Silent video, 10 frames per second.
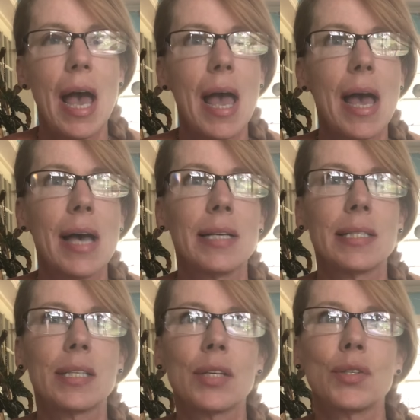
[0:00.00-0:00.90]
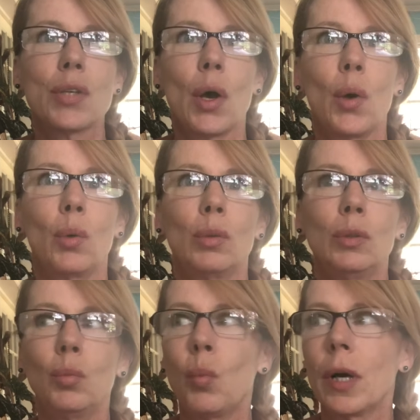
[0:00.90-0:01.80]
And so
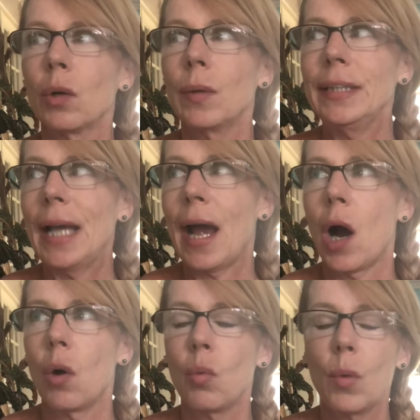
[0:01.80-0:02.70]
where are we now?